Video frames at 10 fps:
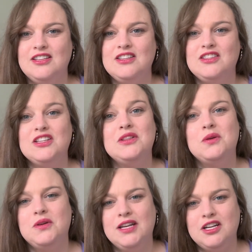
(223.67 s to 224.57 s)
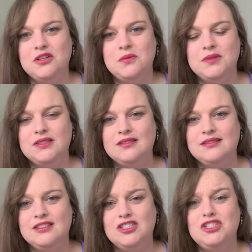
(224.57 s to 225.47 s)
the Lord helps,
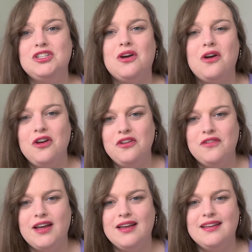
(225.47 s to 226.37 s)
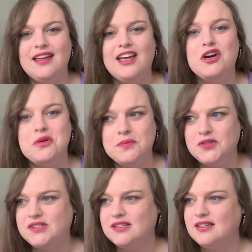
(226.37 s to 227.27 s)
Jehovah helps.